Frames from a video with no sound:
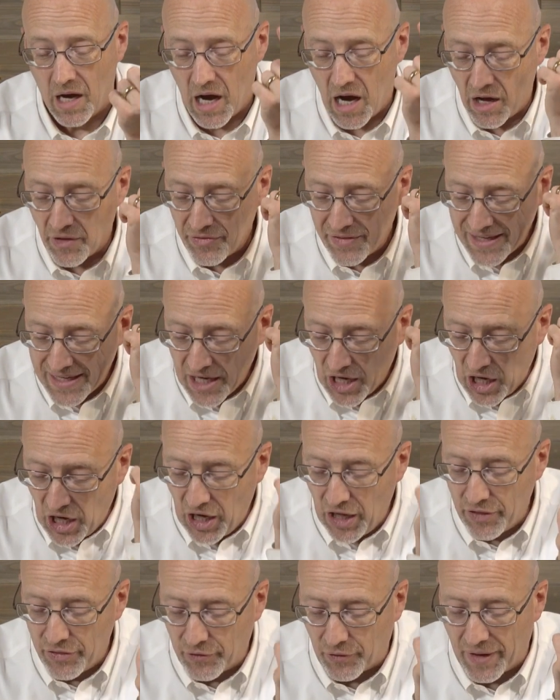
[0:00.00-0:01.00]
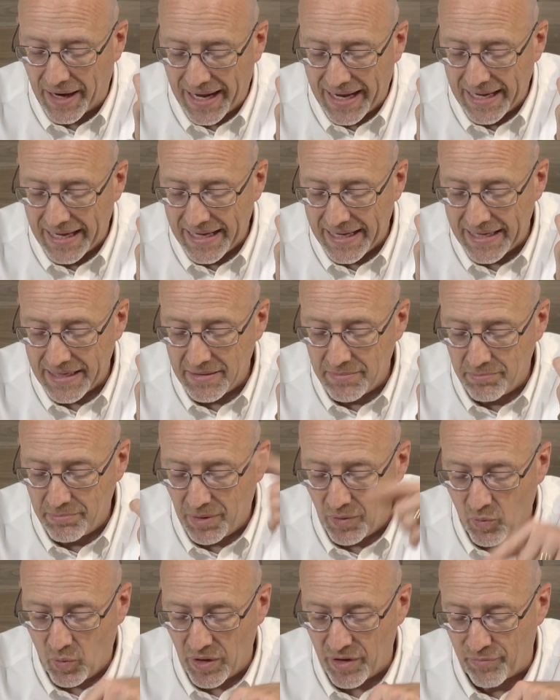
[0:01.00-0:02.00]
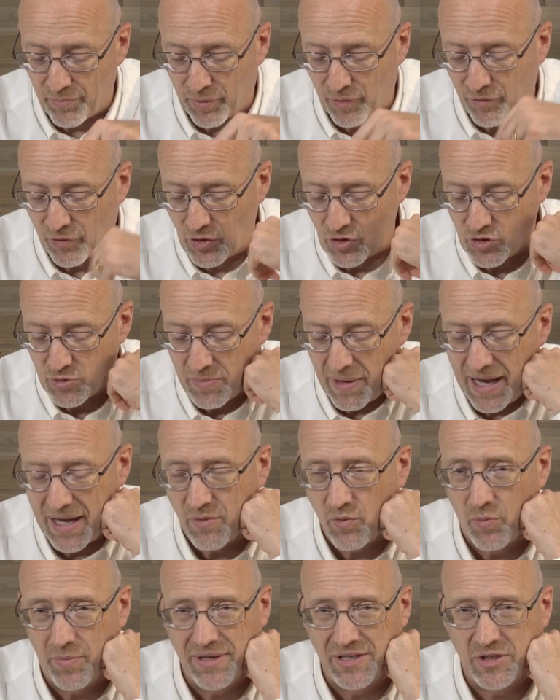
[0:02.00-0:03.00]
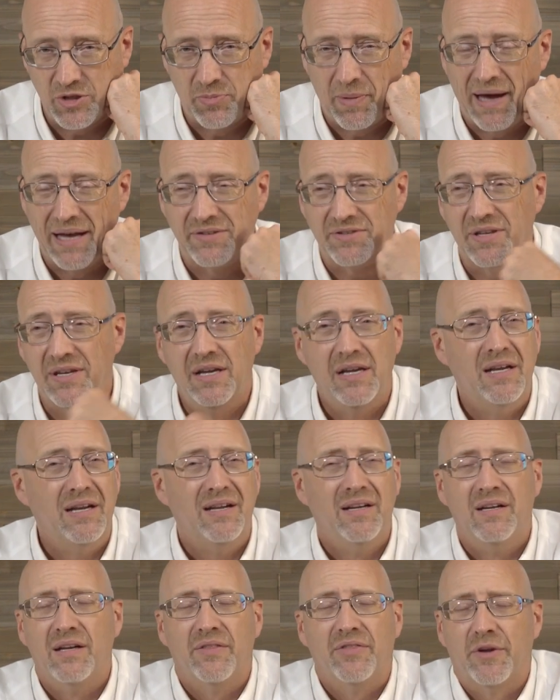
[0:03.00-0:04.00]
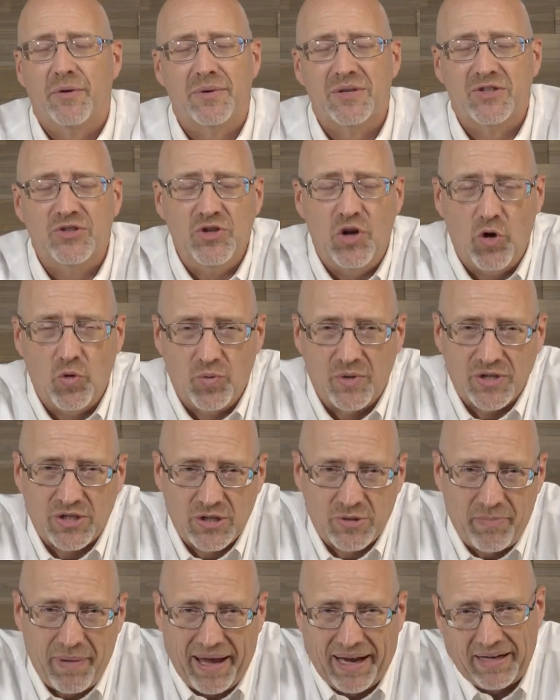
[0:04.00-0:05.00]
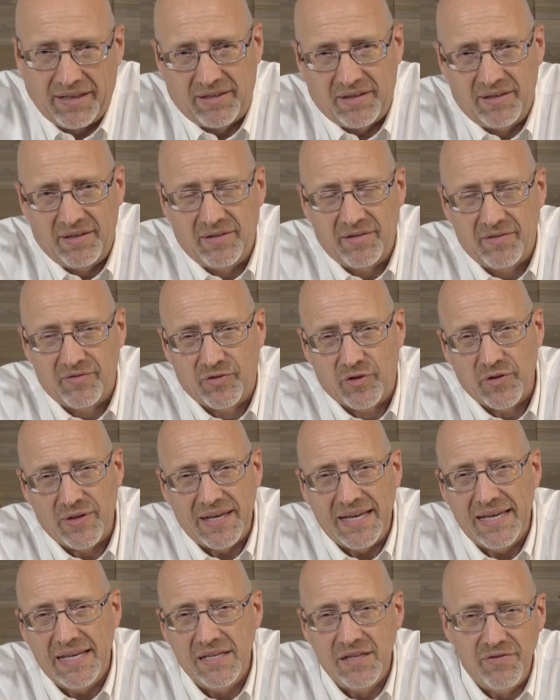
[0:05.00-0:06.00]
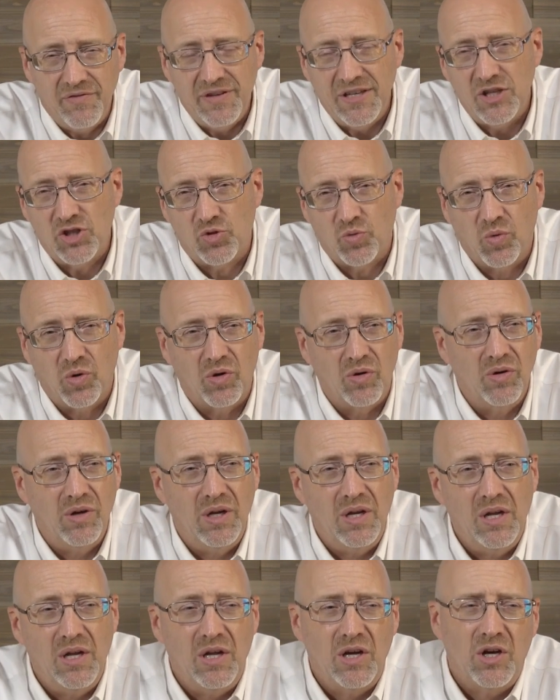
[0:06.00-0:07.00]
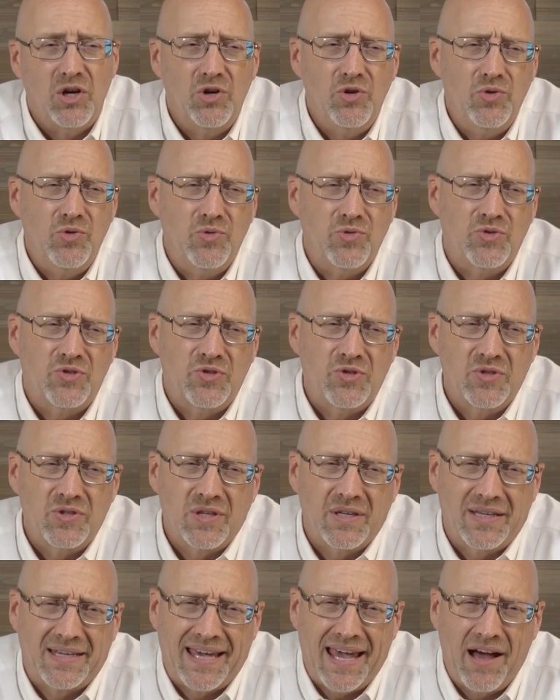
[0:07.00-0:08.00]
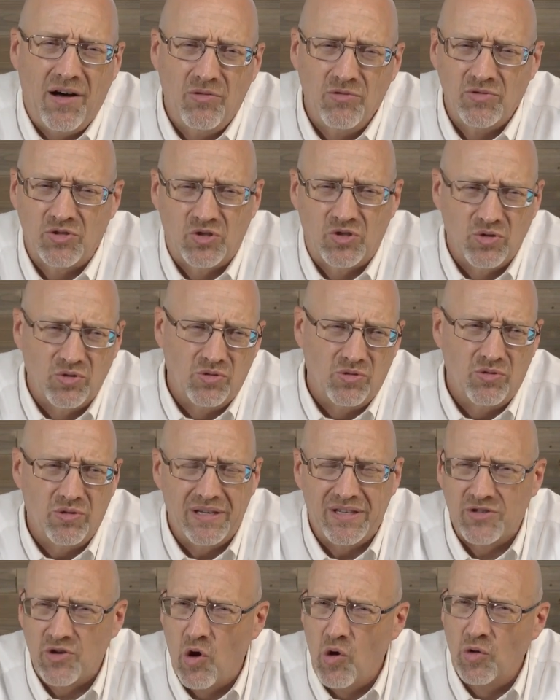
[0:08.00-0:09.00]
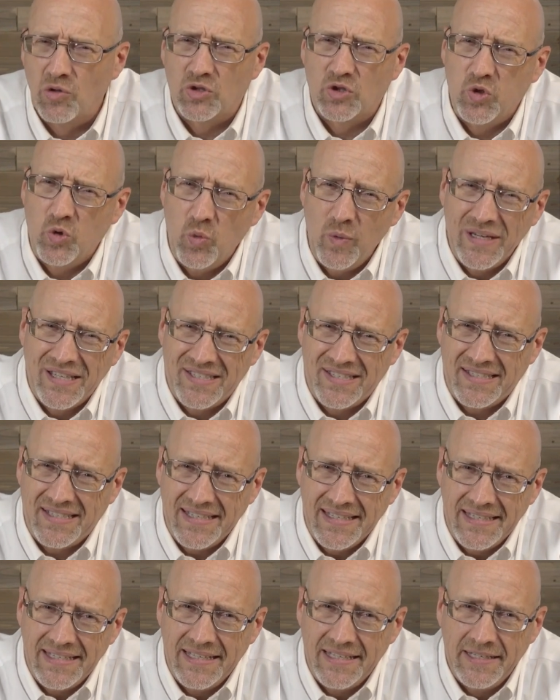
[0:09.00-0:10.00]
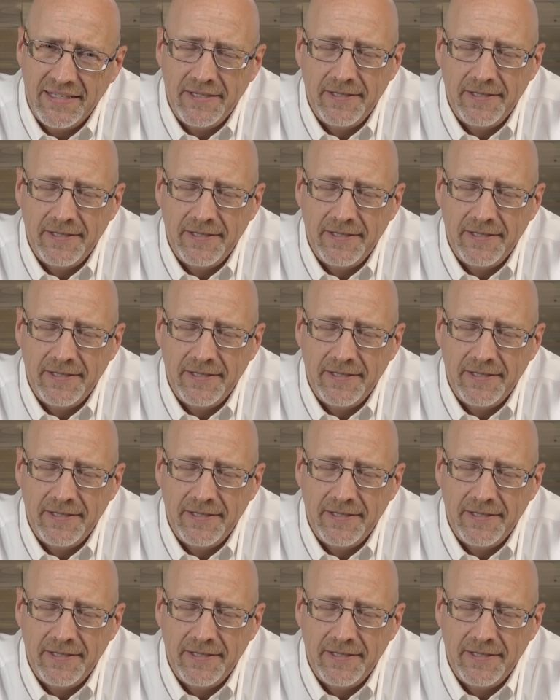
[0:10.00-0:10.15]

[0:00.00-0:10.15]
On the other hand, but one of perverse mind will be despised. There is no respect for the individual whose counsel is all twisted.